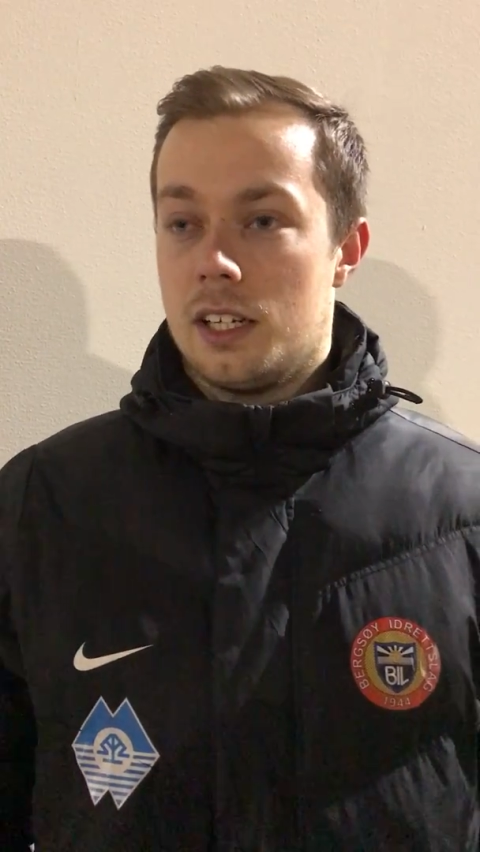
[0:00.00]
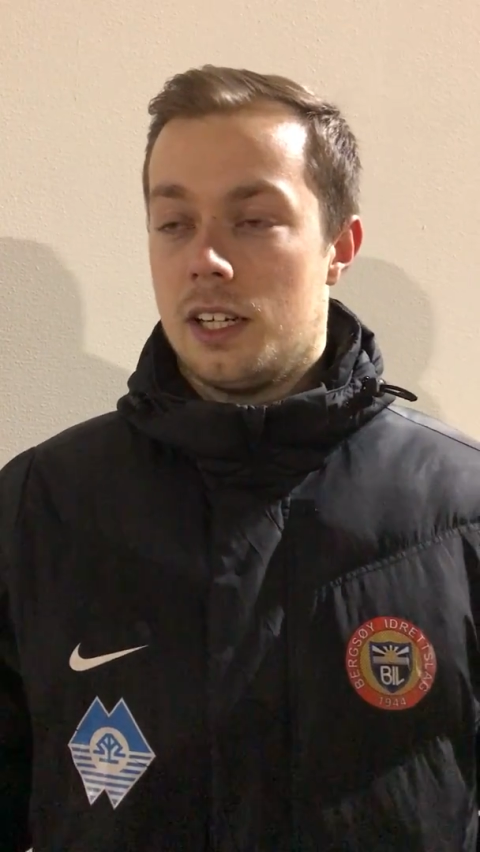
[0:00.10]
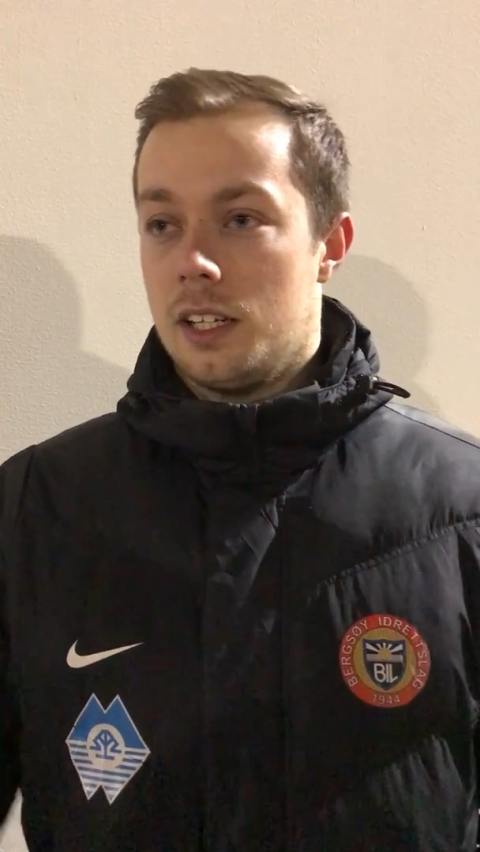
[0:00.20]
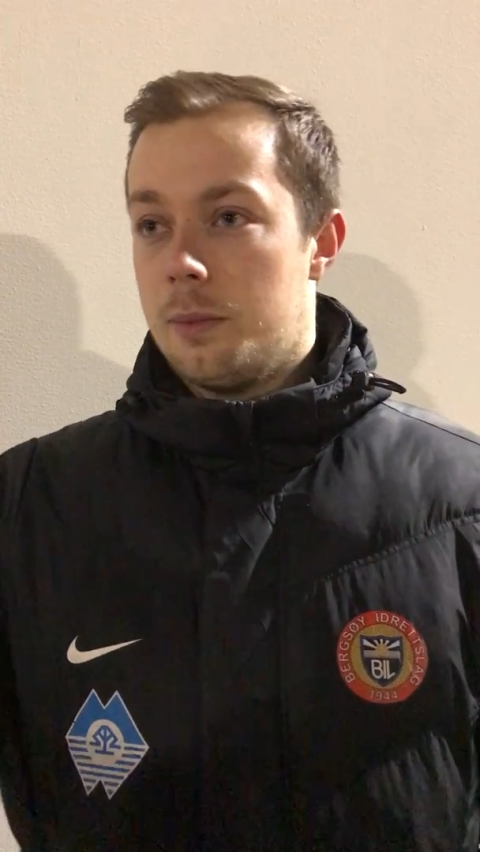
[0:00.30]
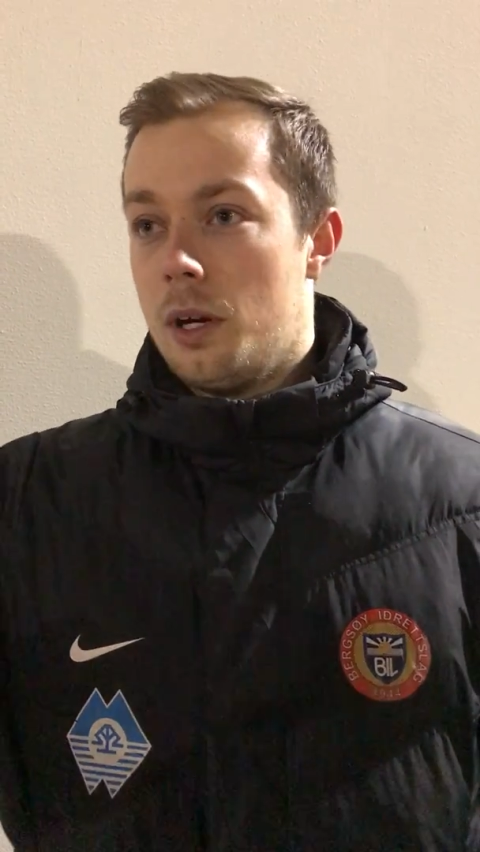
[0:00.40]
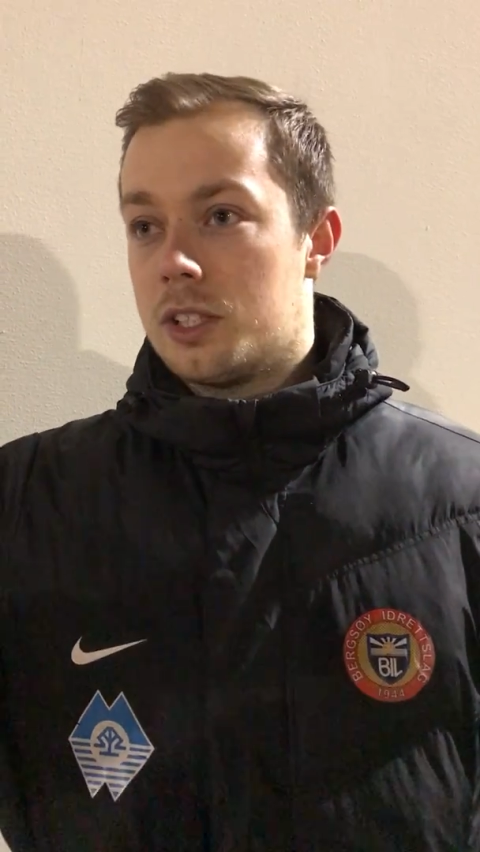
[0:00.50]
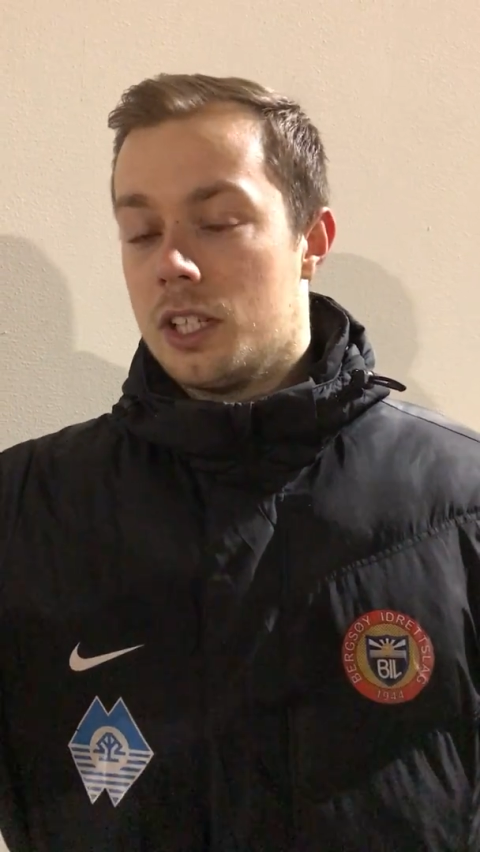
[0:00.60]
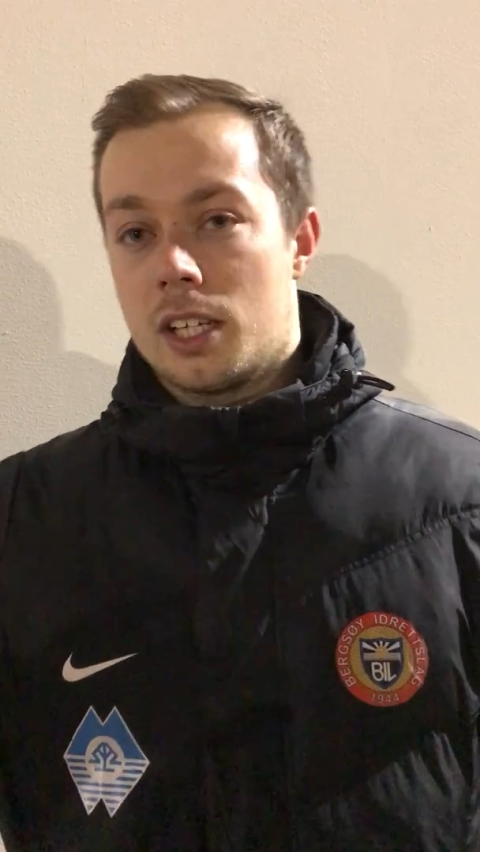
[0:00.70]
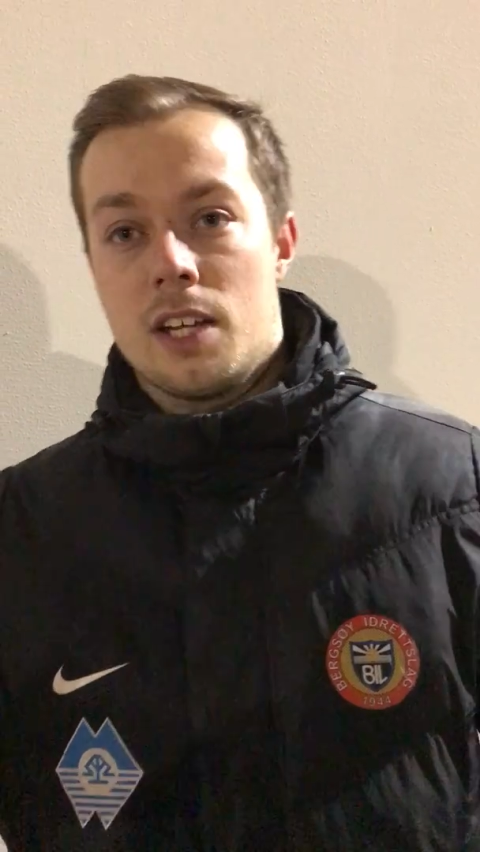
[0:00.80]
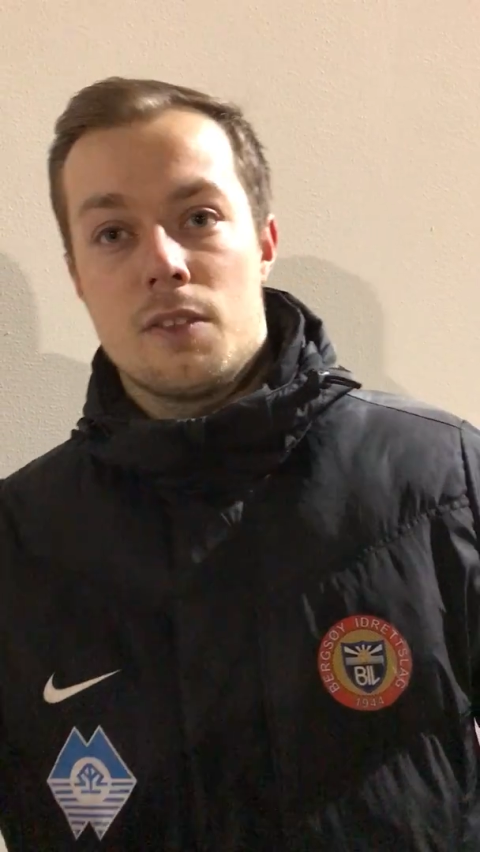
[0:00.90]
and then the person
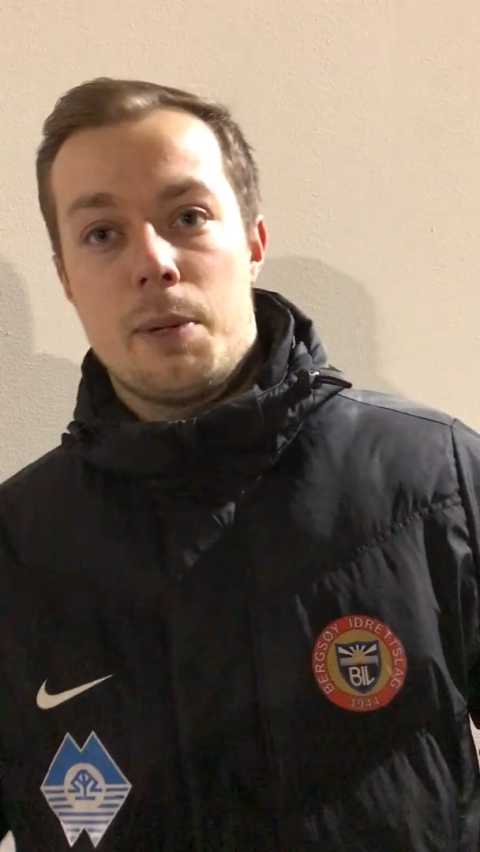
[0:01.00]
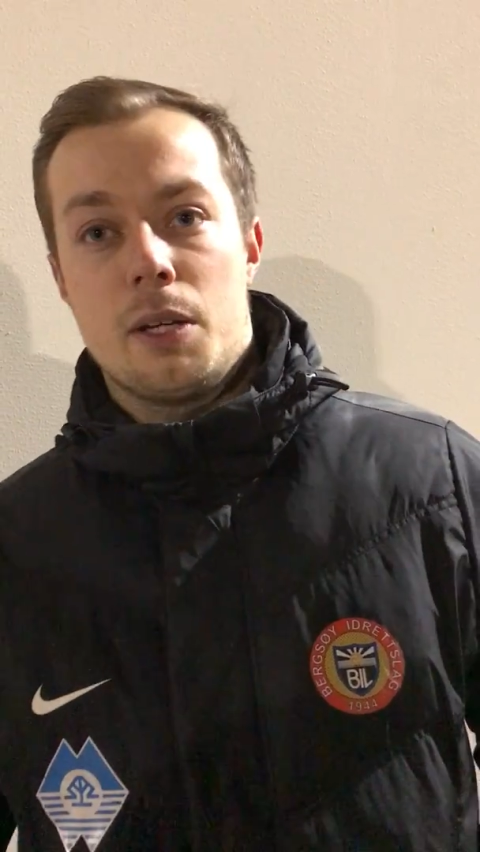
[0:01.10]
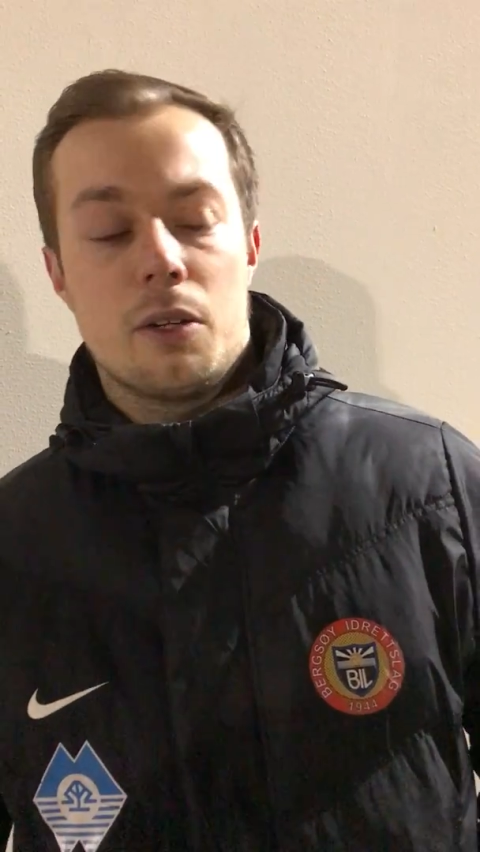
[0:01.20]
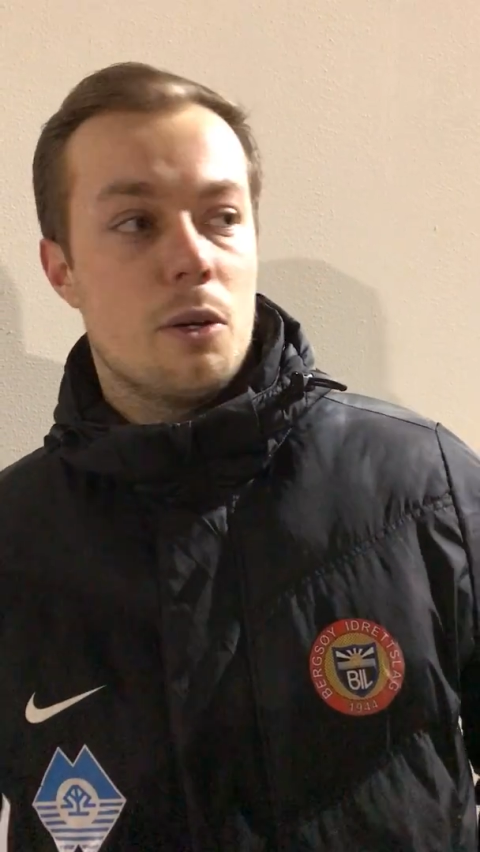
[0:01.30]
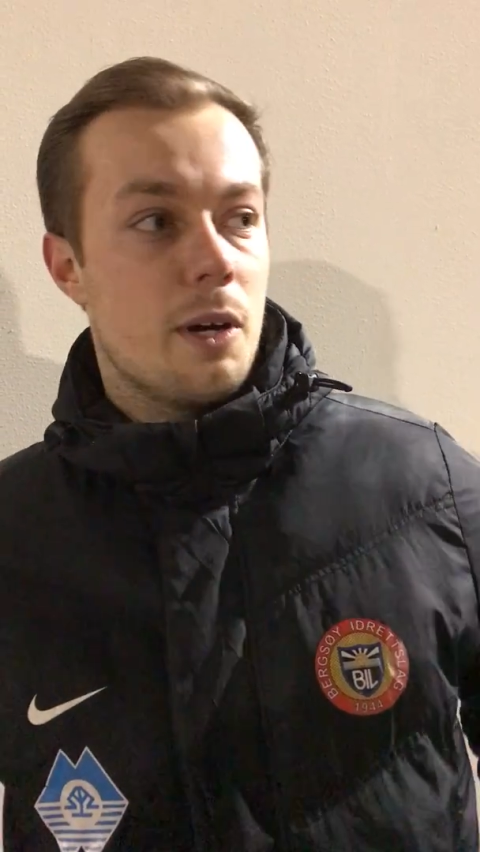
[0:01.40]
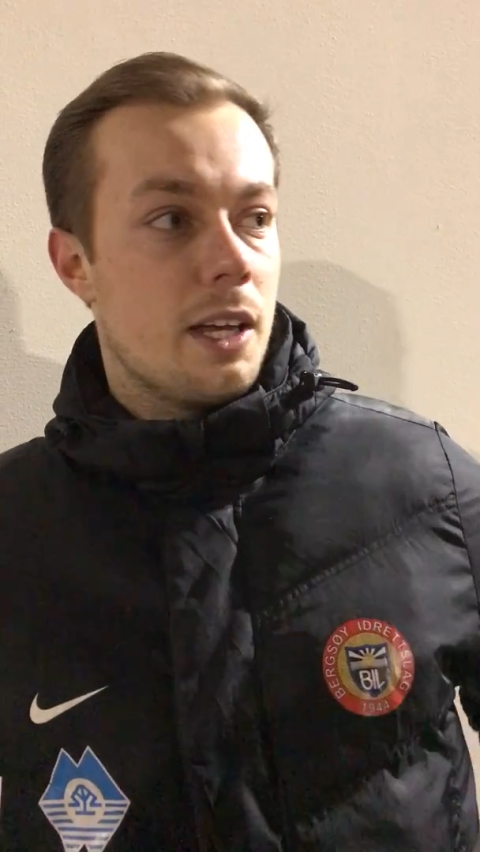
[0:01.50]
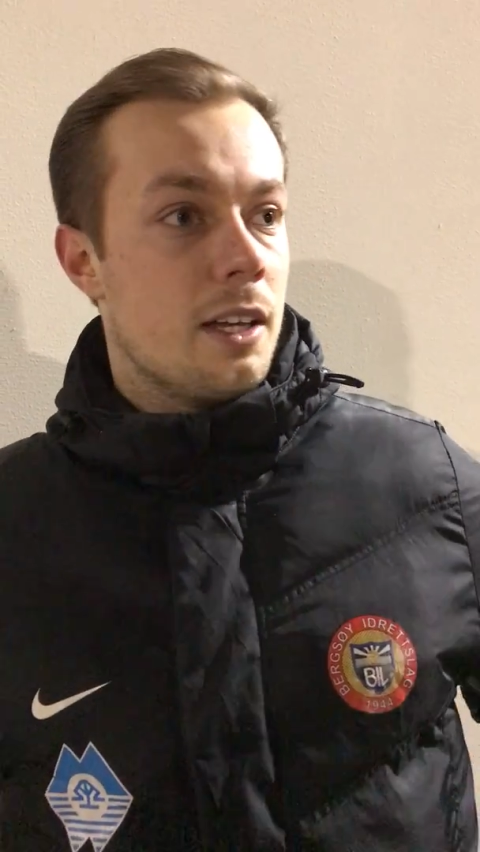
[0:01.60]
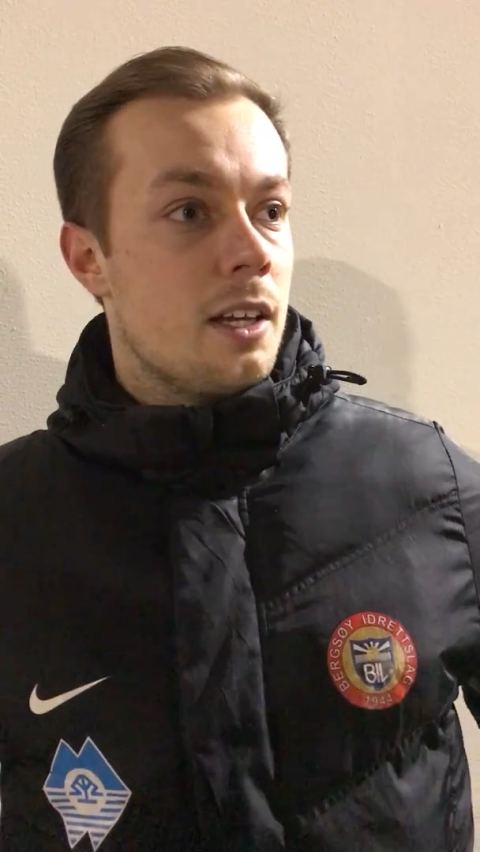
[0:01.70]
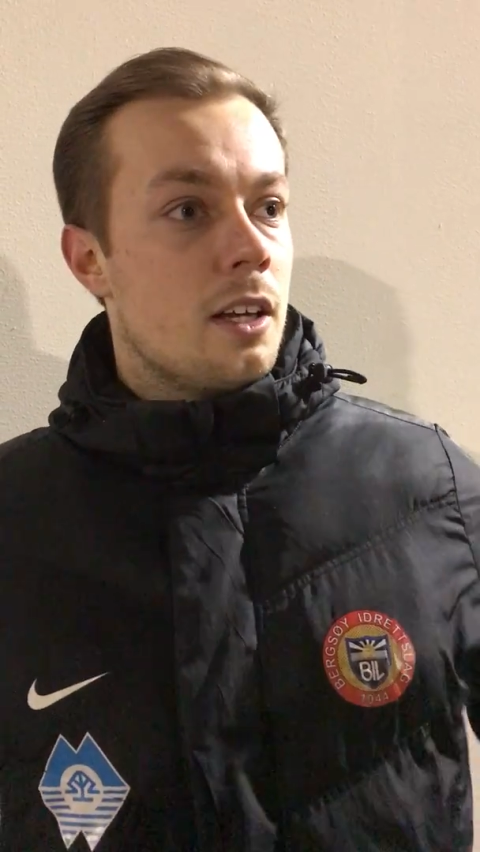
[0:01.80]
that gave the penalty away